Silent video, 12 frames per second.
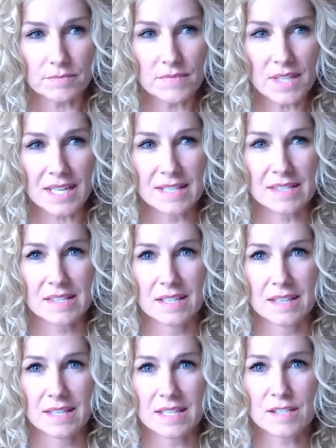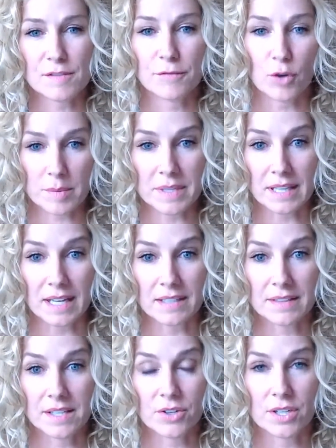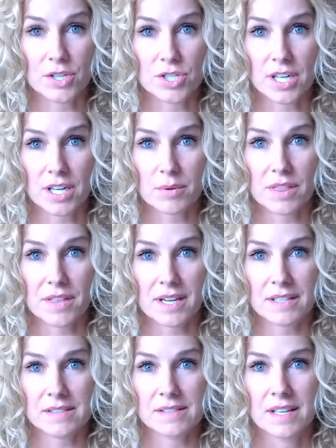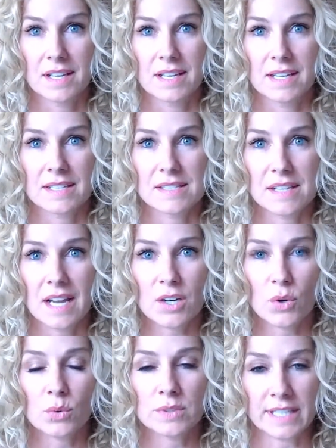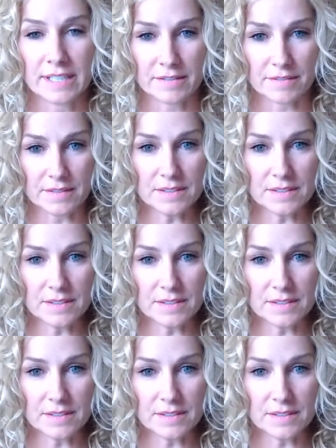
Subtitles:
it's this formula that you're going to share with us is not only